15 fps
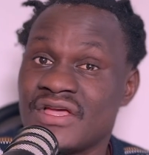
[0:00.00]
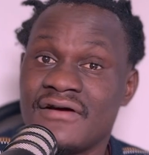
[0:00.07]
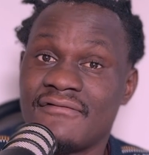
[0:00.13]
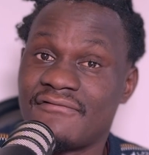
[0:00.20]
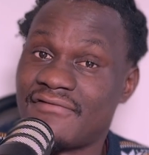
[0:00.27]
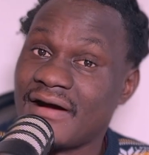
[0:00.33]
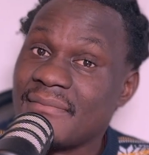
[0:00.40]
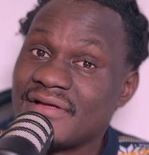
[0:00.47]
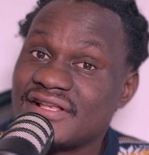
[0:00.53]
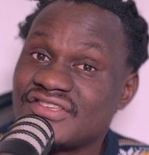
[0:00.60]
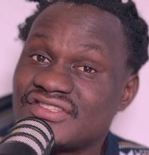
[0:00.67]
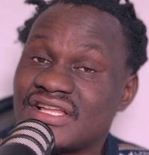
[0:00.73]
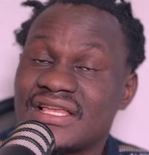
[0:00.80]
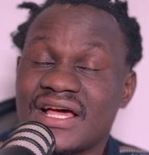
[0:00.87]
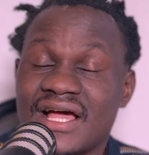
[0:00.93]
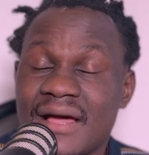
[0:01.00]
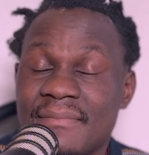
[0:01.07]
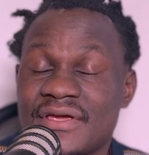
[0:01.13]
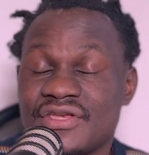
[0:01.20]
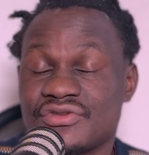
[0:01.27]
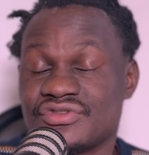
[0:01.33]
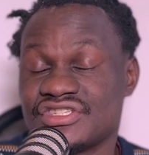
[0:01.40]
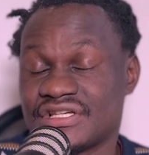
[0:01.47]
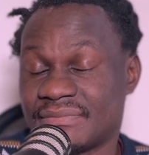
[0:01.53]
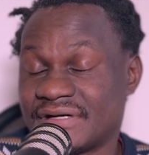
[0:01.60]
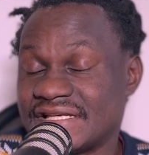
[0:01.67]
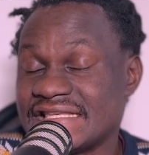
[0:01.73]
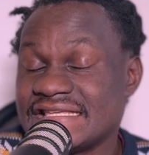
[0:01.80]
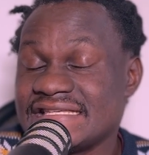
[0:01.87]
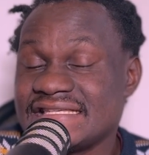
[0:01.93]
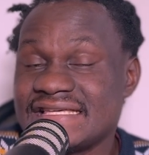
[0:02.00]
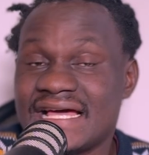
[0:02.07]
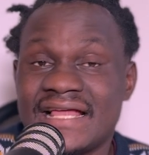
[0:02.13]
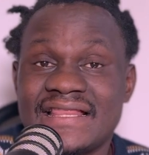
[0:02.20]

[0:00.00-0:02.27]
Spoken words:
families that are coming to Germany and